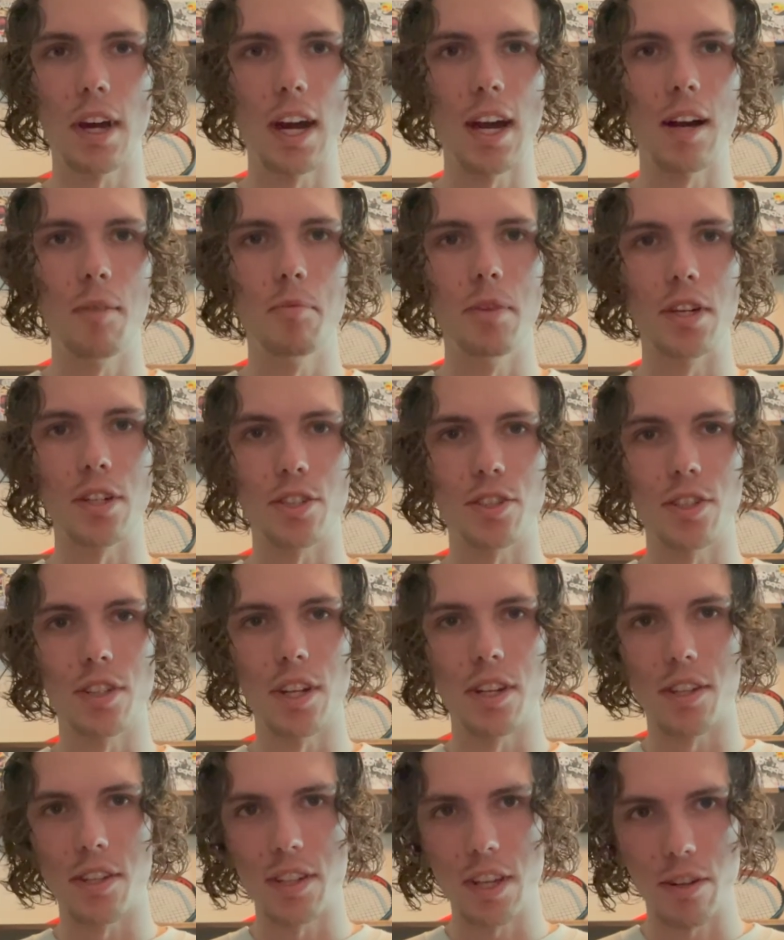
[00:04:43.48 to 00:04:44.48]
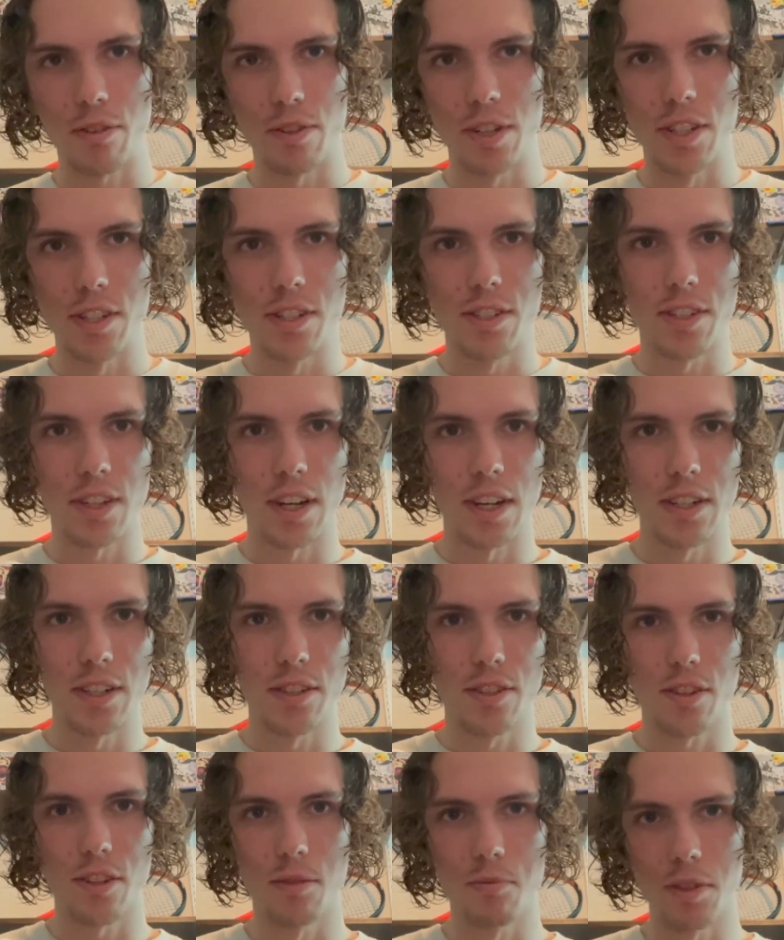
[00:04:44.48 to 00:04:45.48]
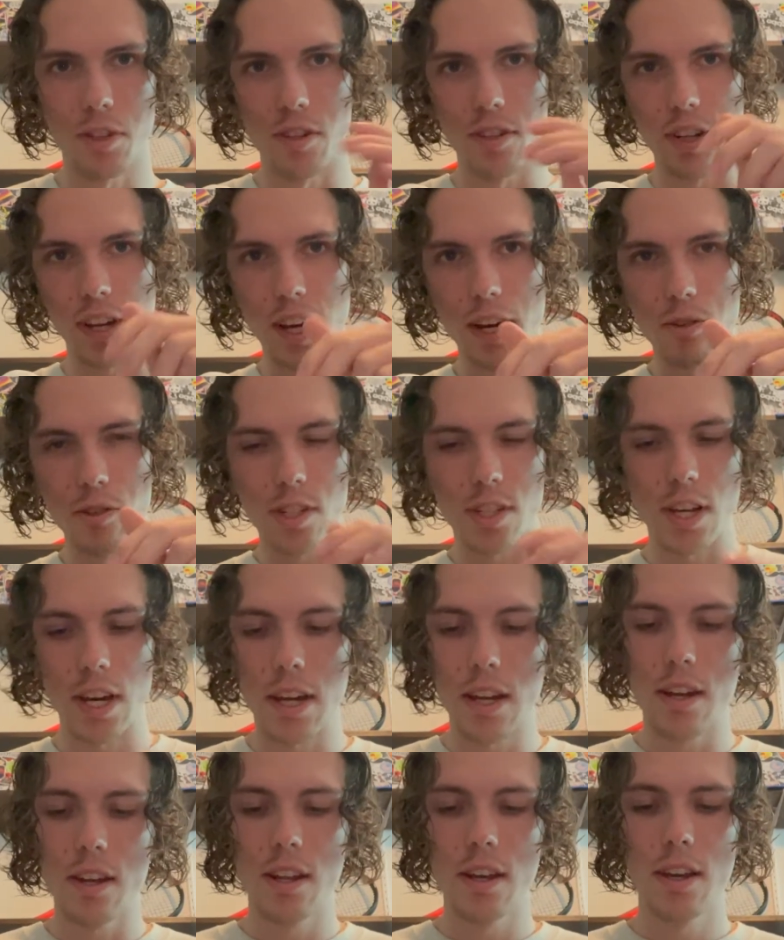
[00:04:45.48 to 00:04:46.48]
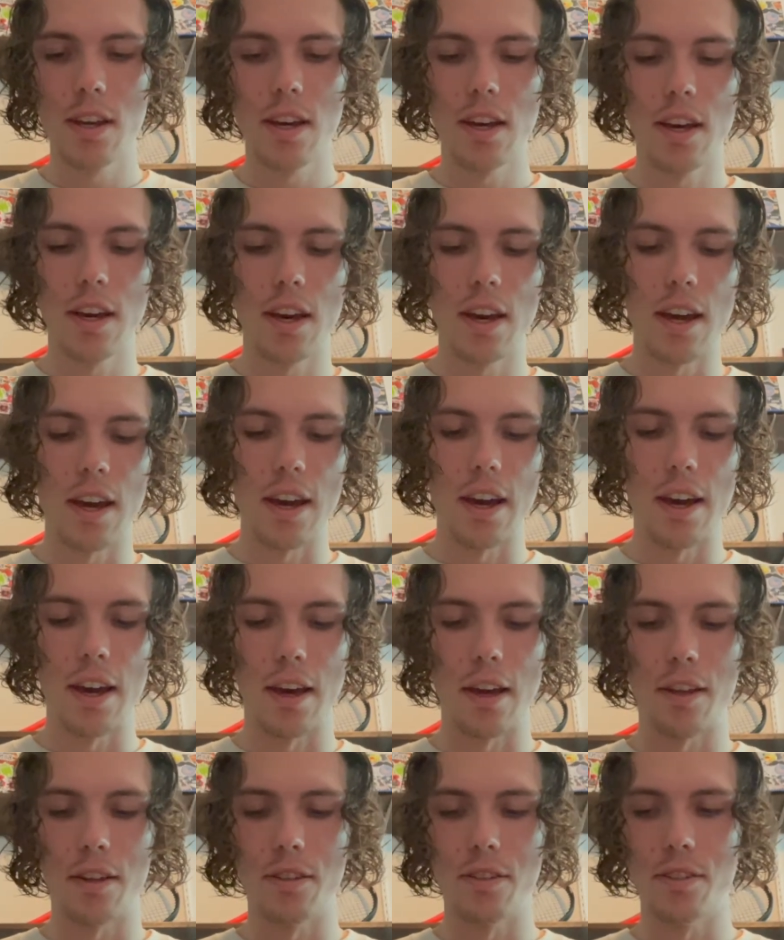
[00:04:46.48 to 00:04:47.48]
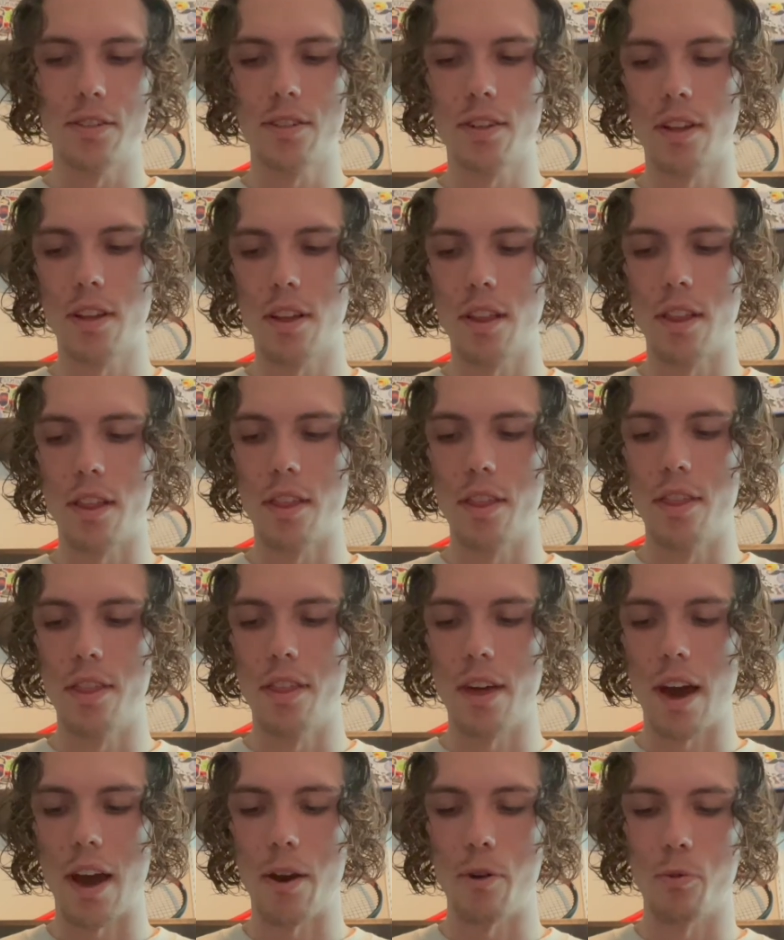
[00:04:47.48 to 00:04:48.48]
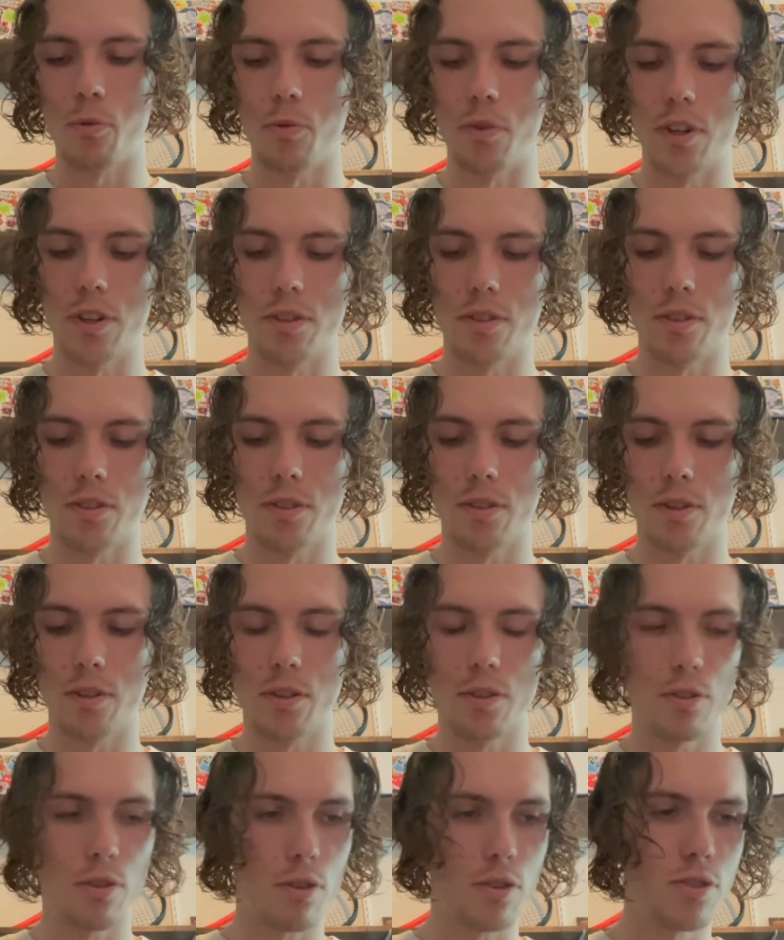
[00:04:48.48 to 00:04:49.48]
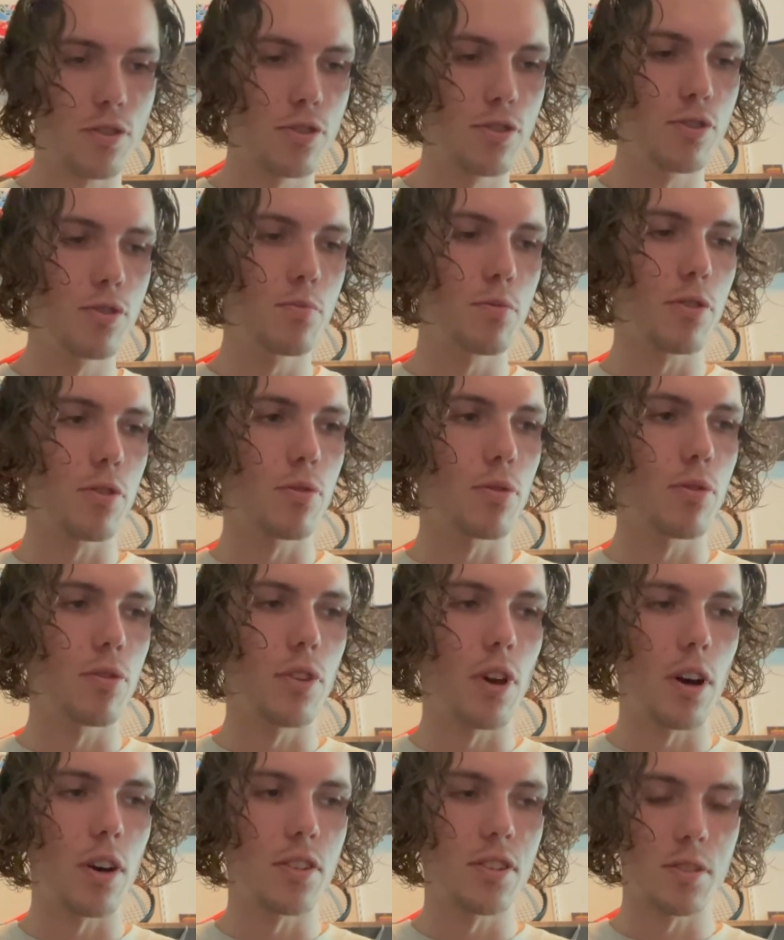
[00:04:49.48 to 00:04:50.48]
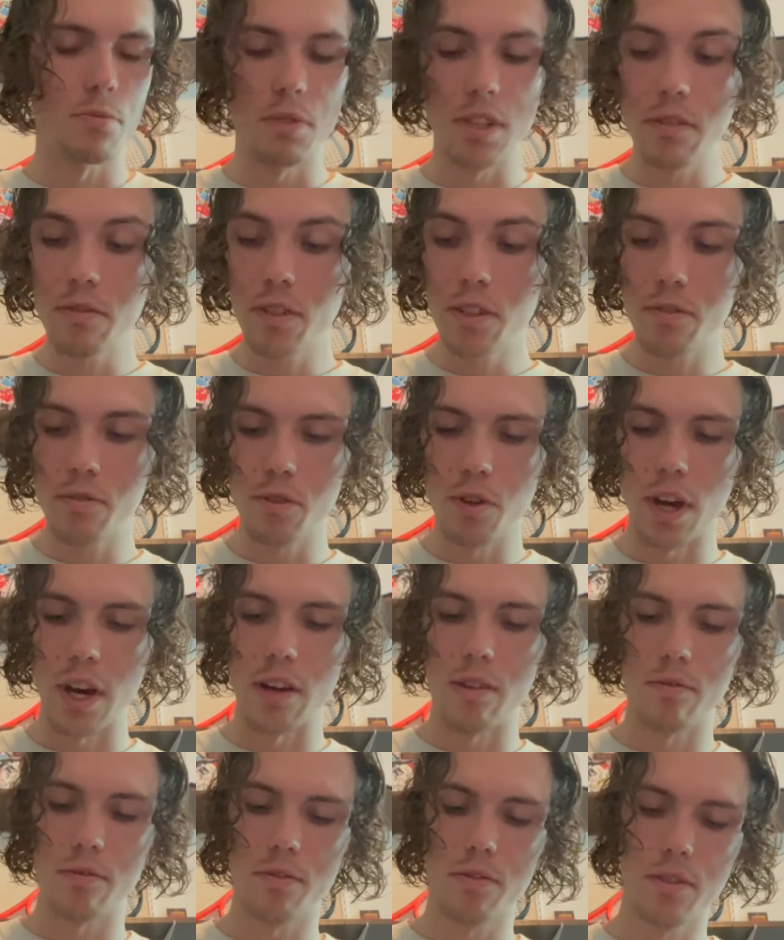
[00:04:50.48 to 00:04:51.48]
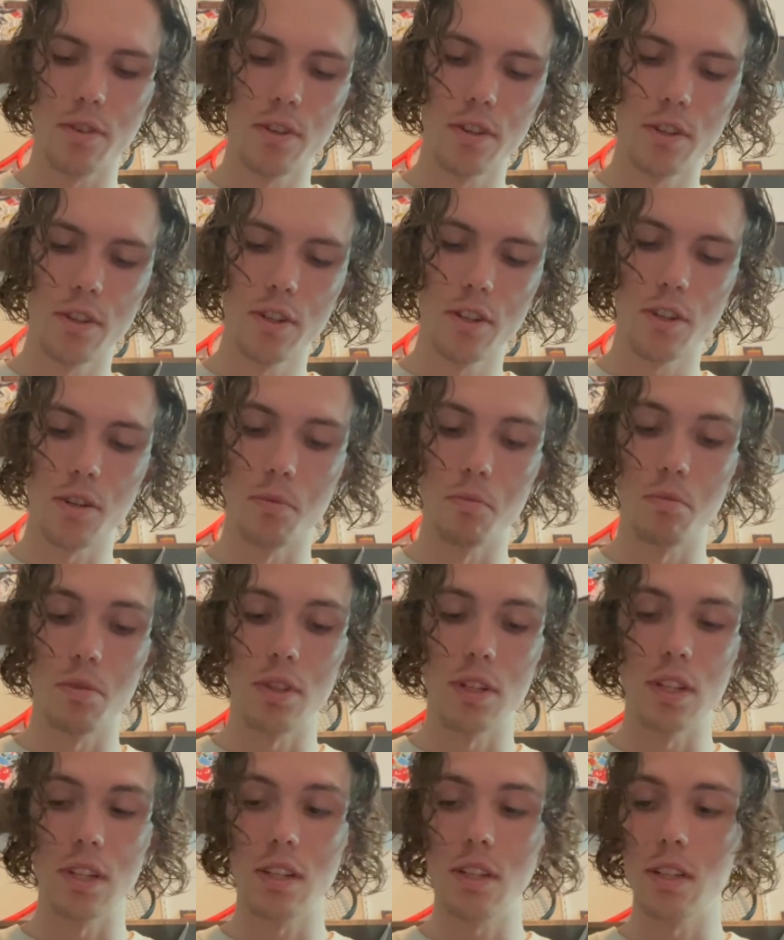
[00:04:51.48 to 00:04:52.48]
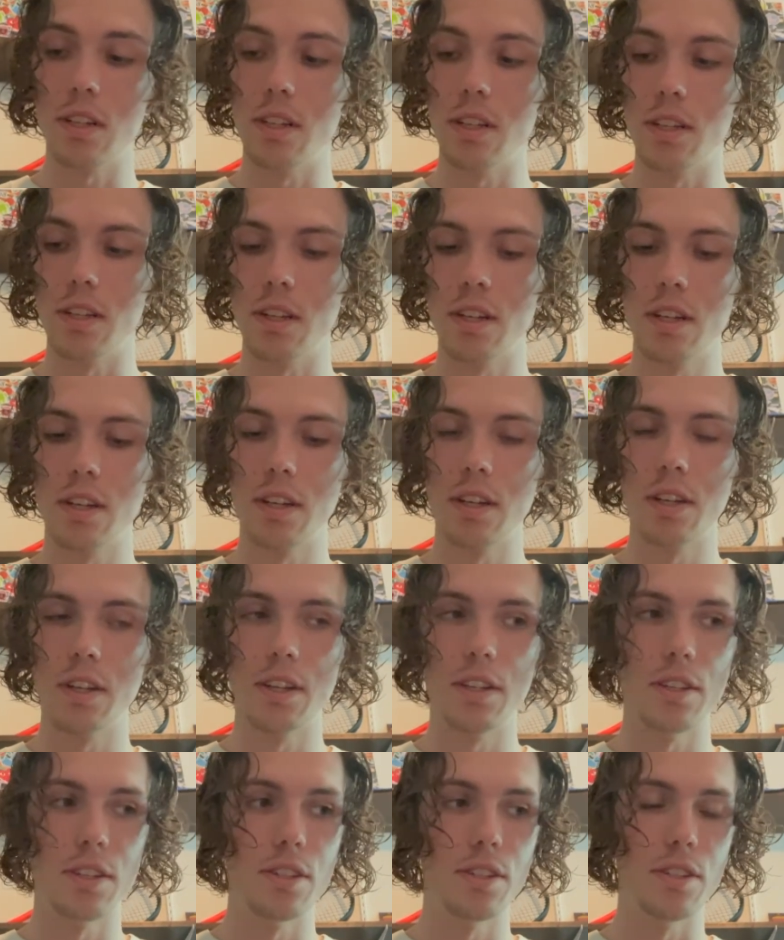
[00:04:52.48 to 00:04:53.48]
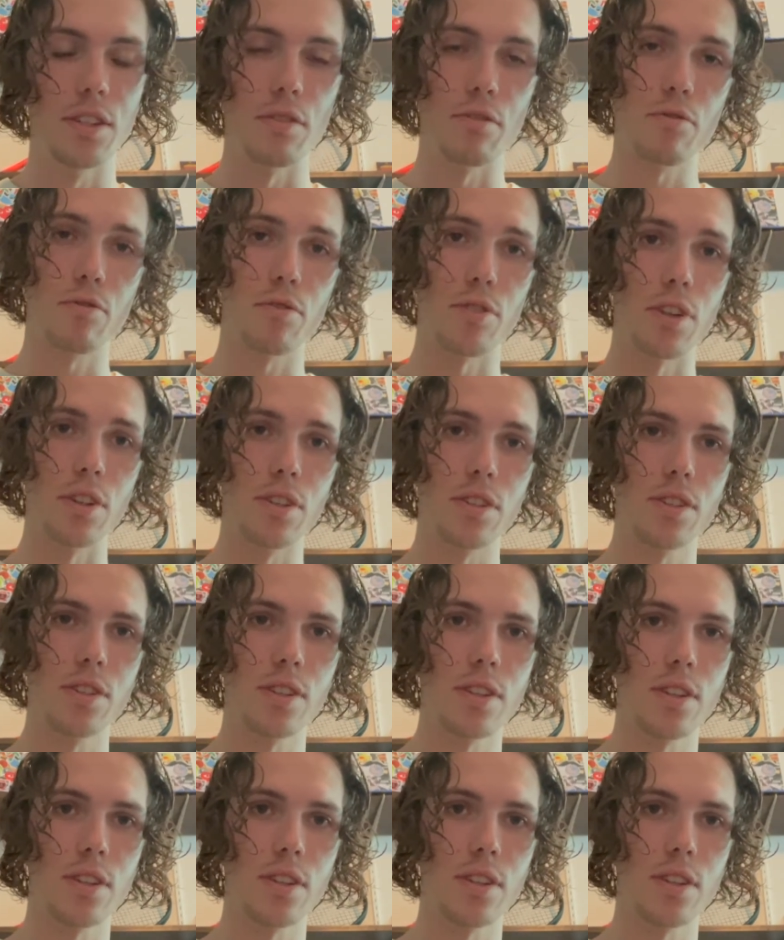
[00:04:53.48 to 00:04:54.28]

make sure that the decorated side is going to be on the outside, and that will look super cool and awesome. Even if you have completely different